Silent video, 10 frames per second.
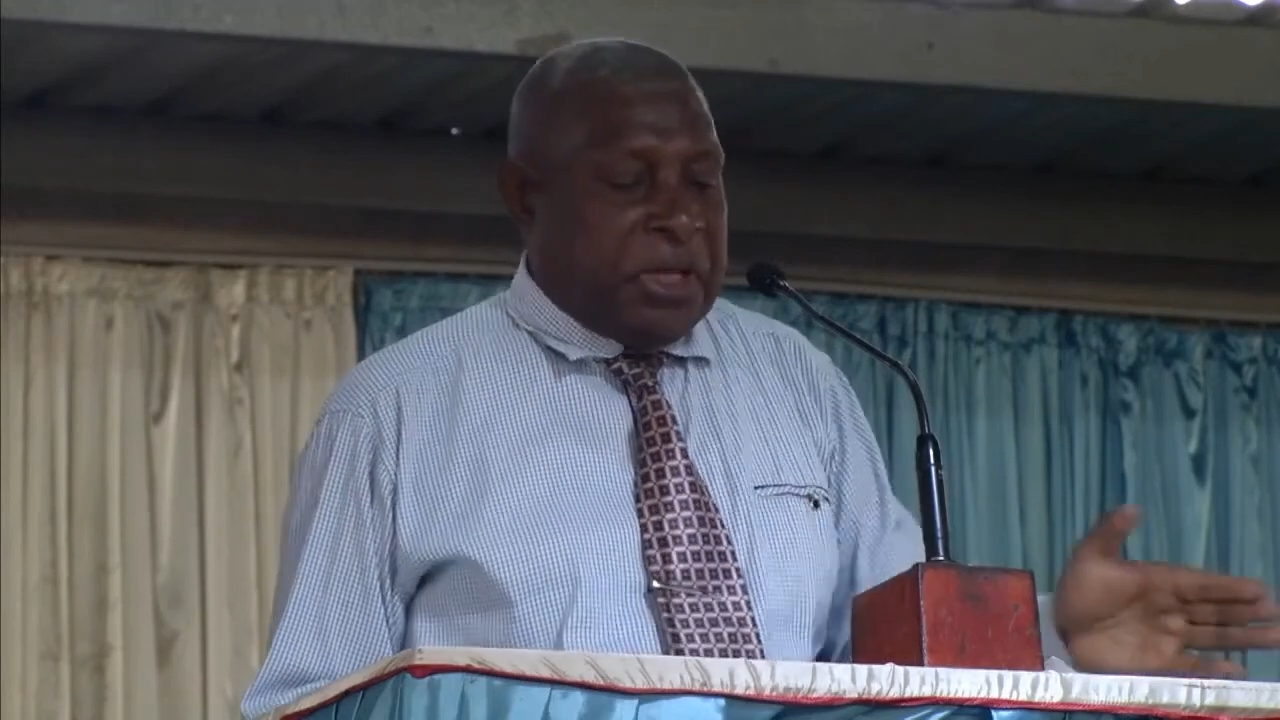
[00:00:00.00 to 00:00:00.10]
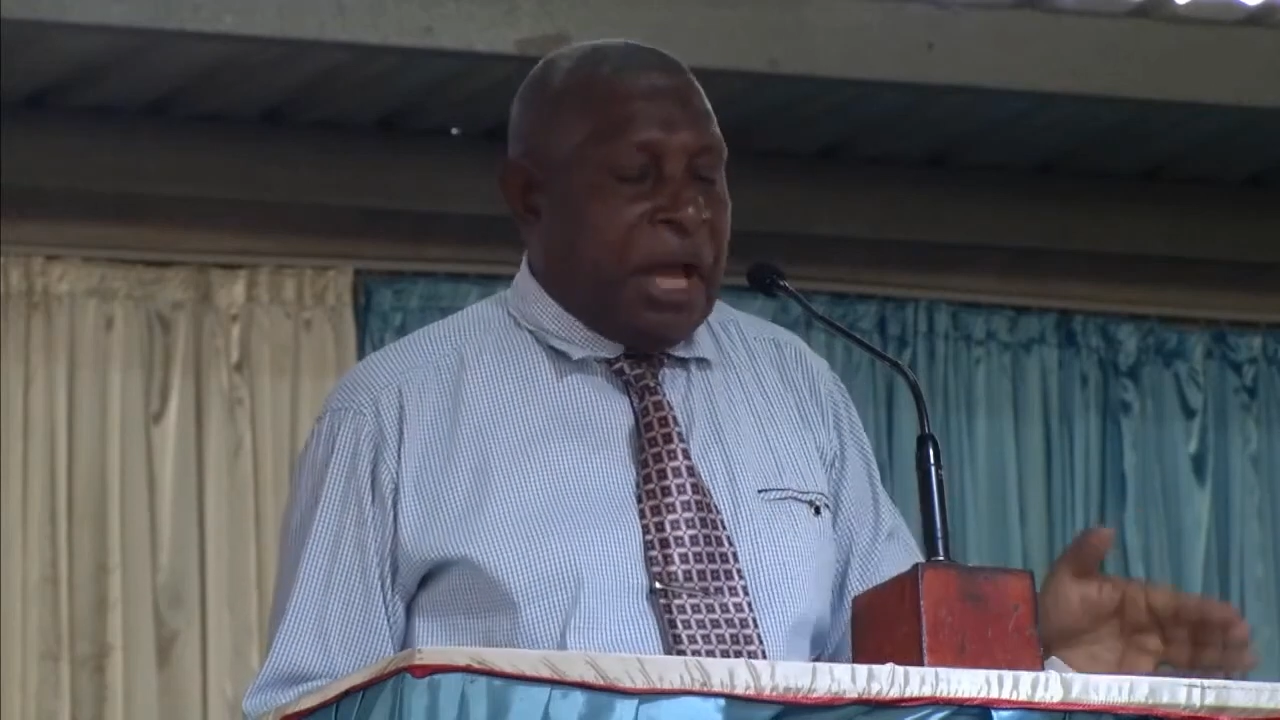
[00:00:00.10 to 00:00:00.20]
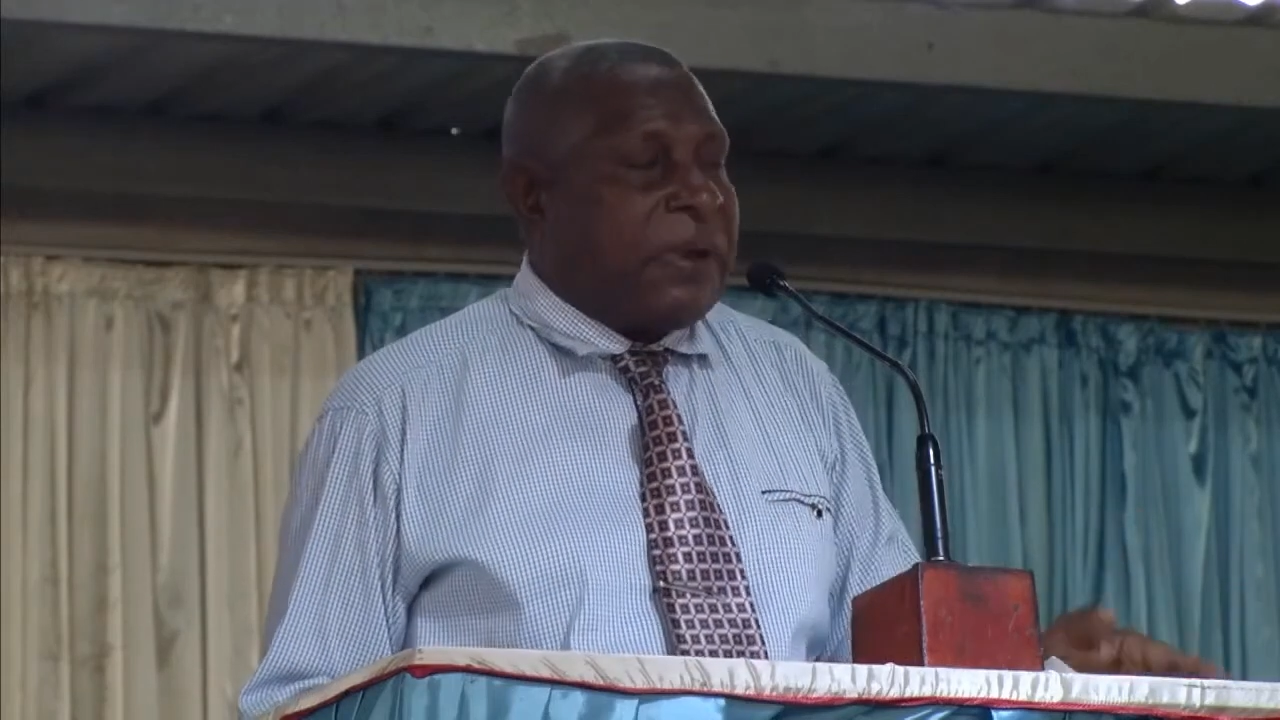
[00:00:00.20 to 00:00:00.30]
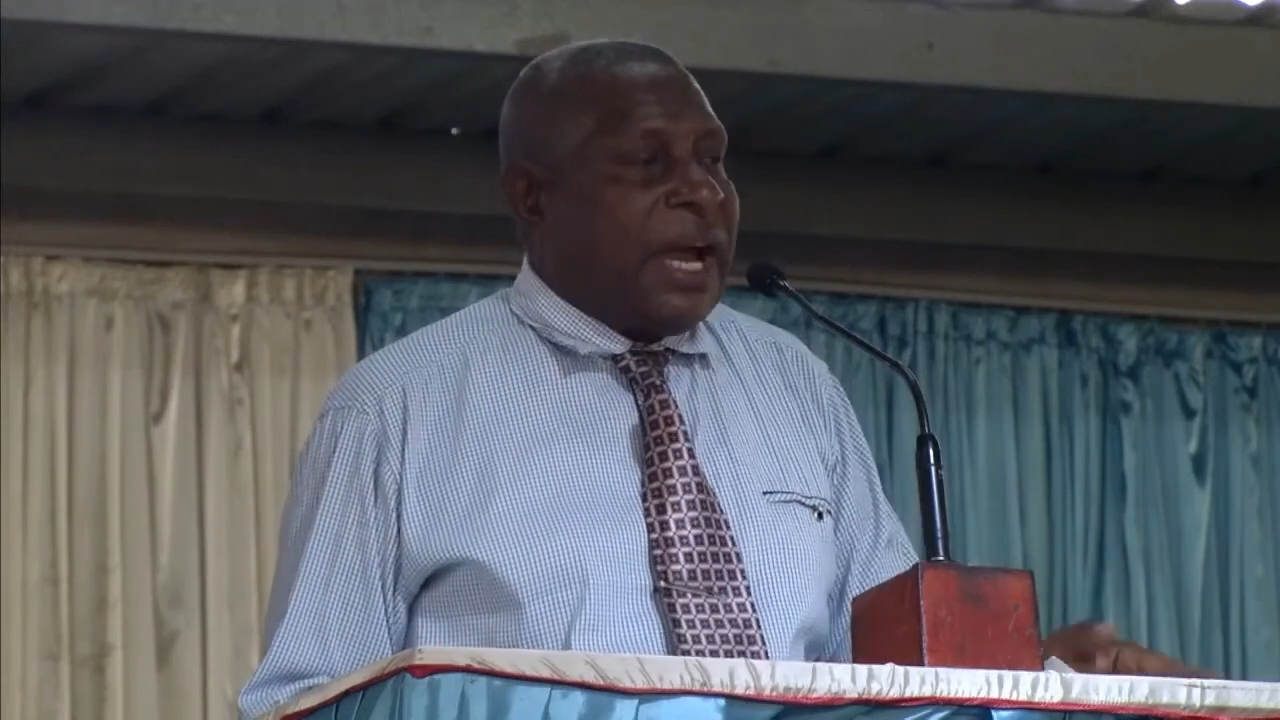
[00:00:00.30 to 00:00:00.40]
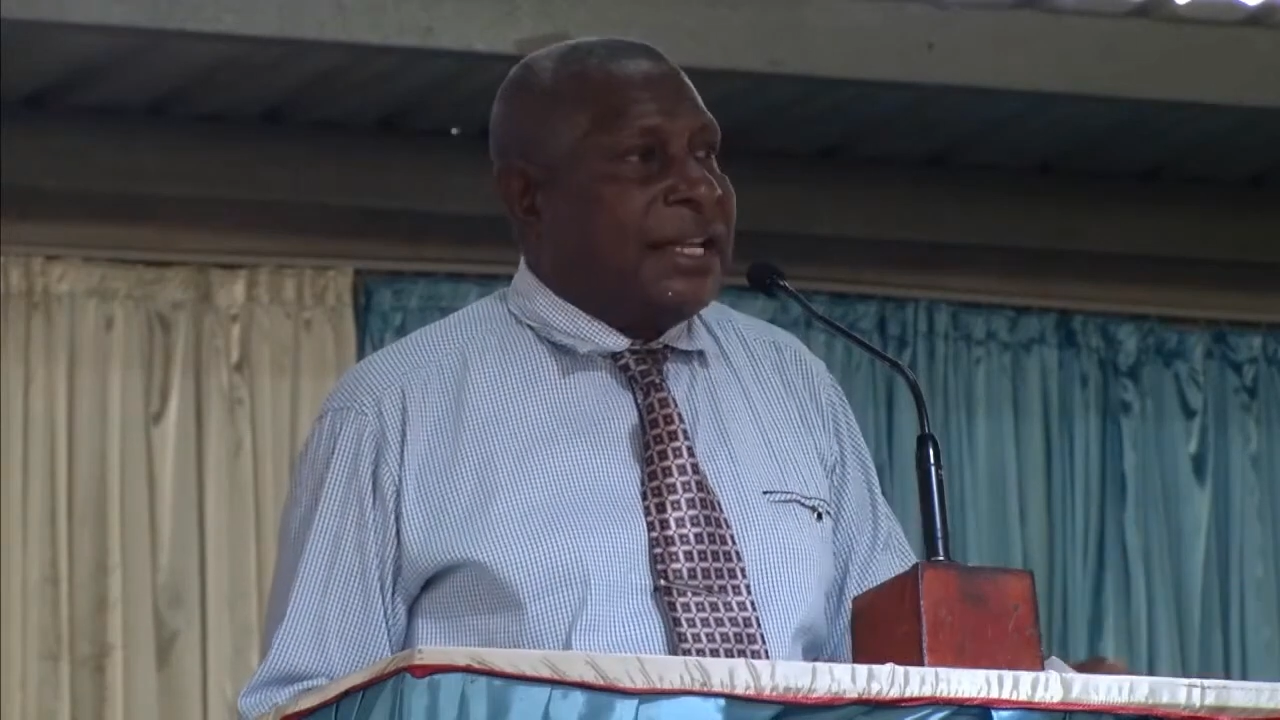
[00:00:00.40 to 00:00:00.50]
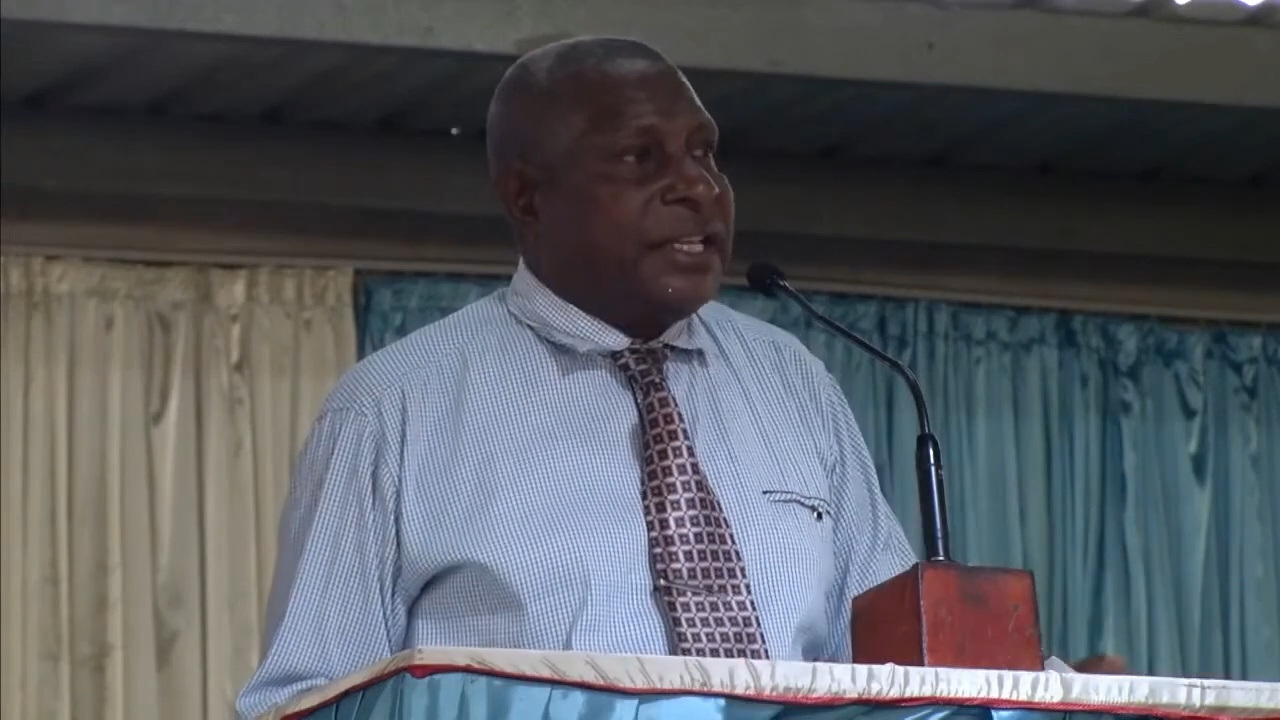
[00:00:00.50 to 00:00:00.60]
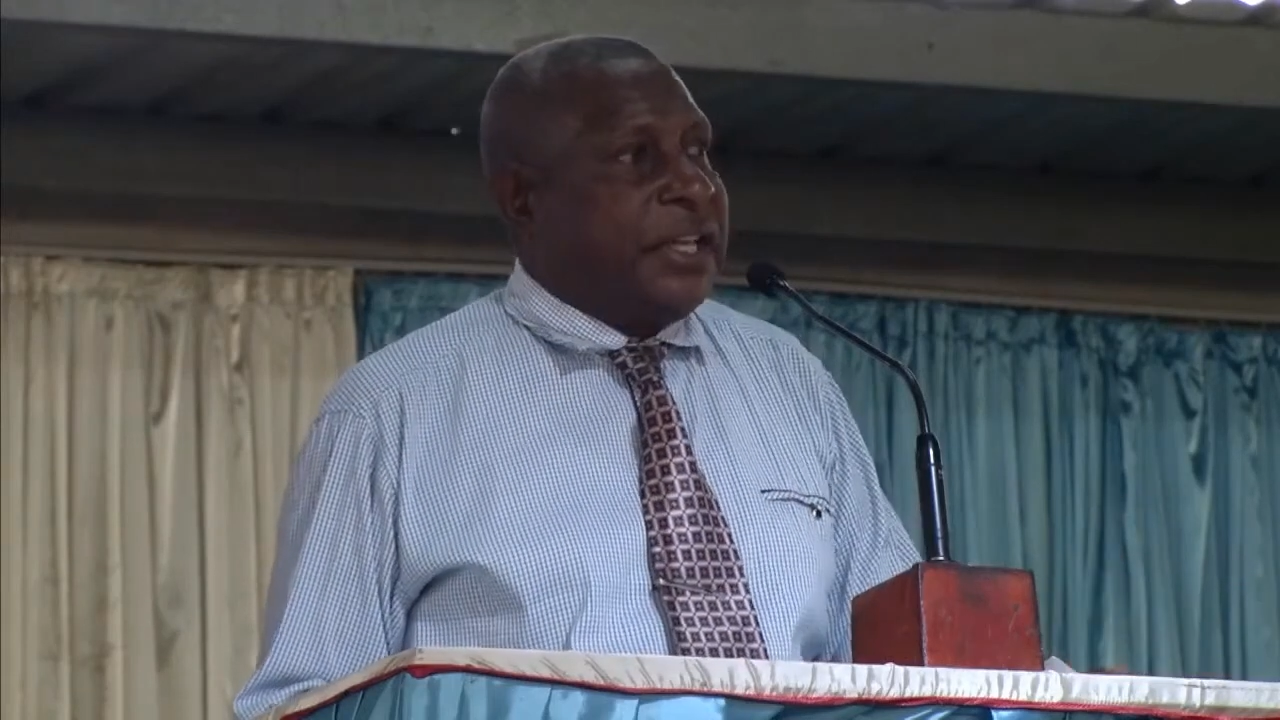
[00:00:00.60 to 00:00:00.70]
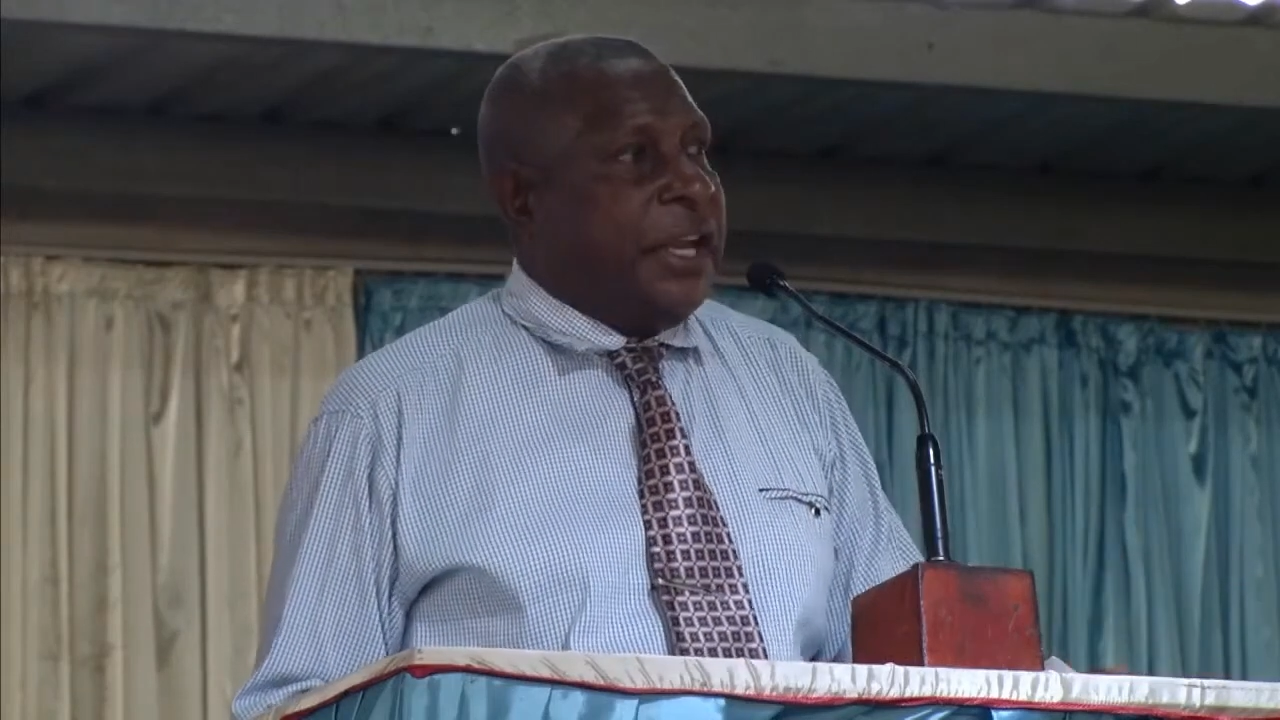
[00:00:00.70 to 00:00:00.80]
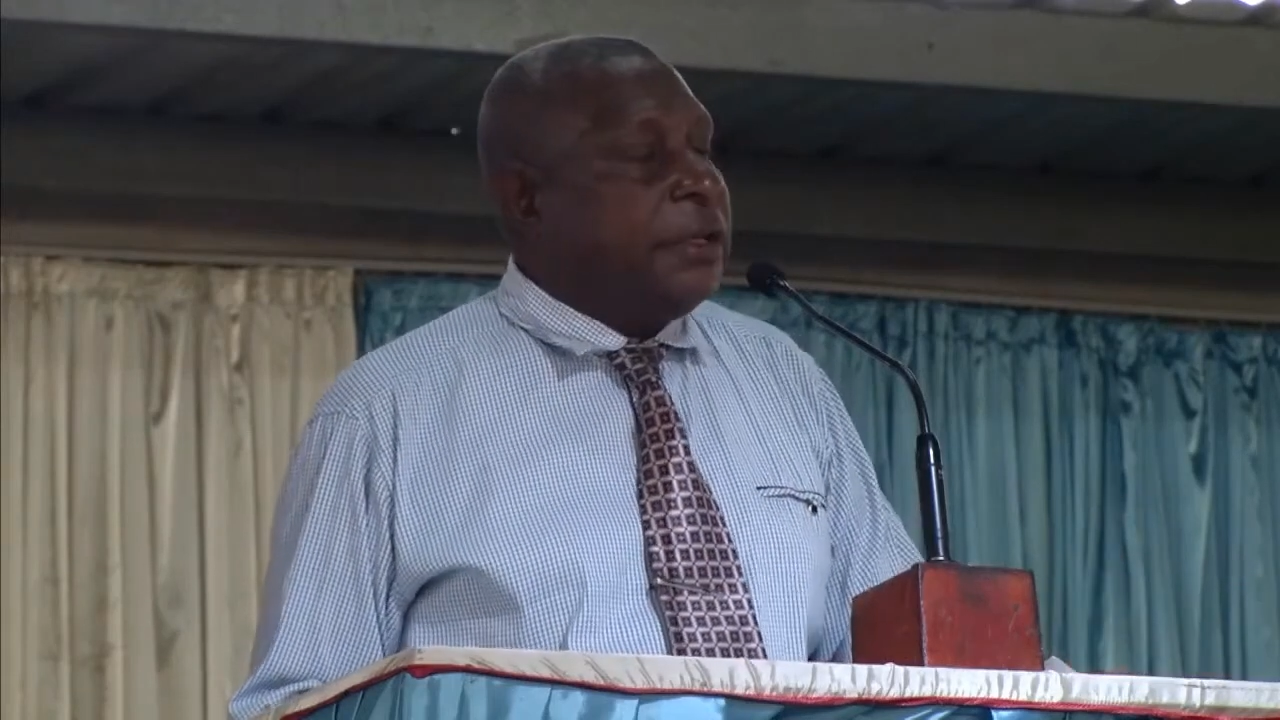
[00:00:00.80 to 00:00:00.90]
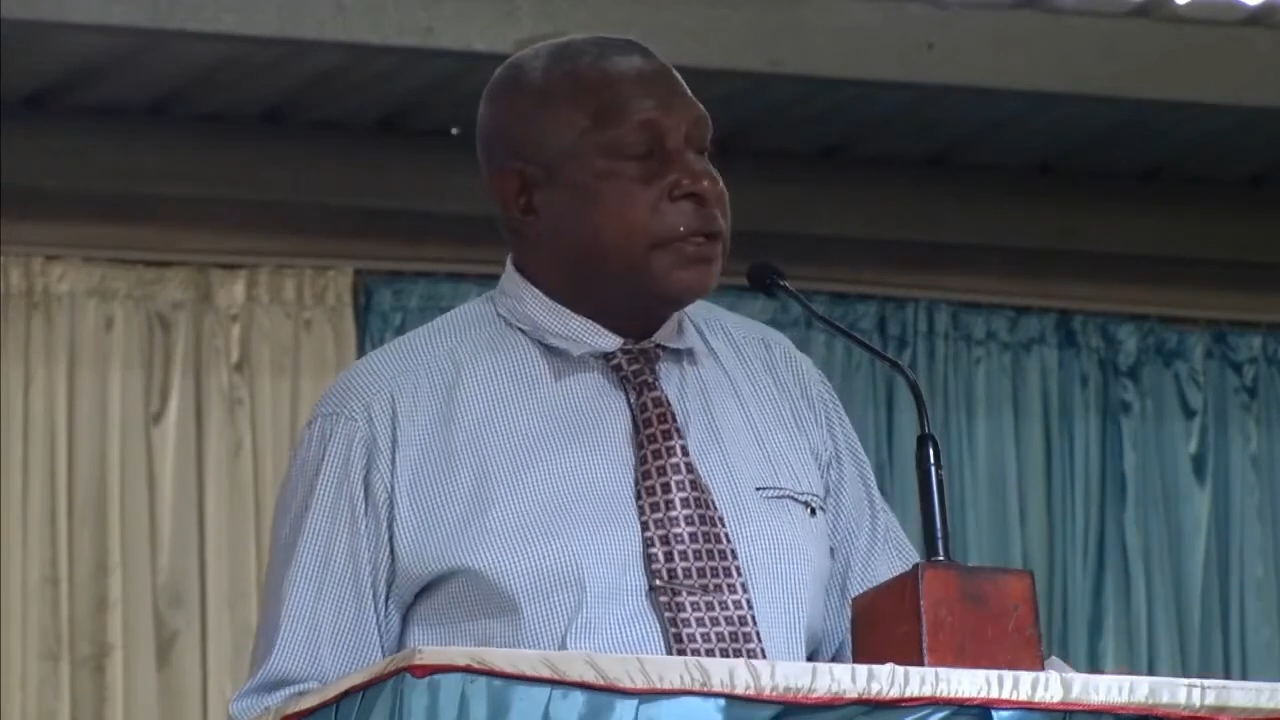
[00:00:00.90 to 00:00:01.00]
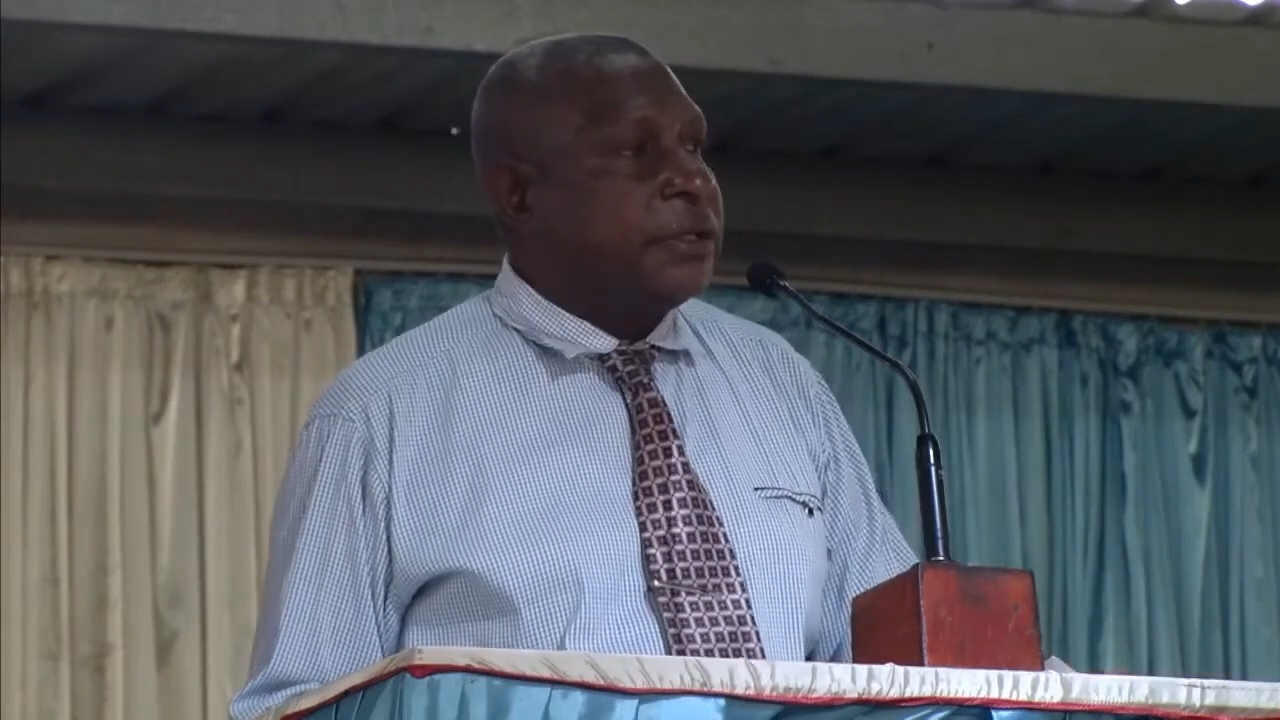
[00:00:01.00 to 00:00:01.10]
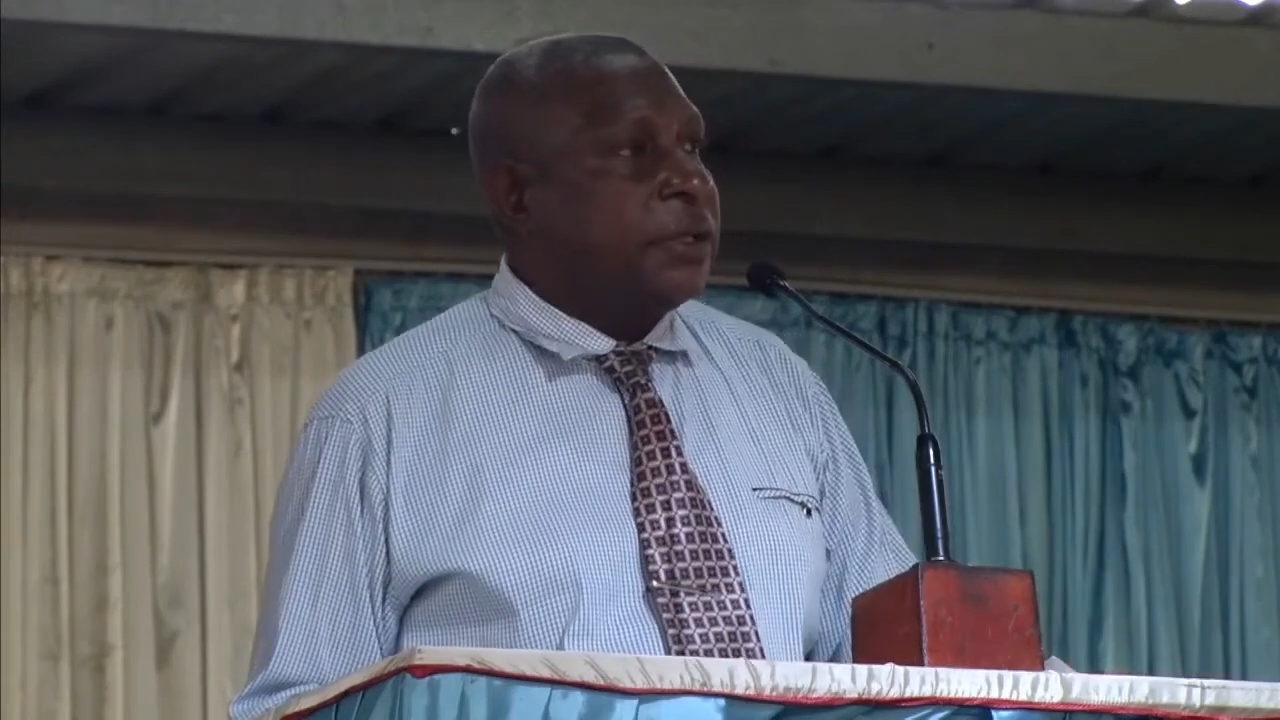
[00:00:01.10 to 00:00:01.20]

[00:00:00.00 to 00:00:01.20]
down color skins.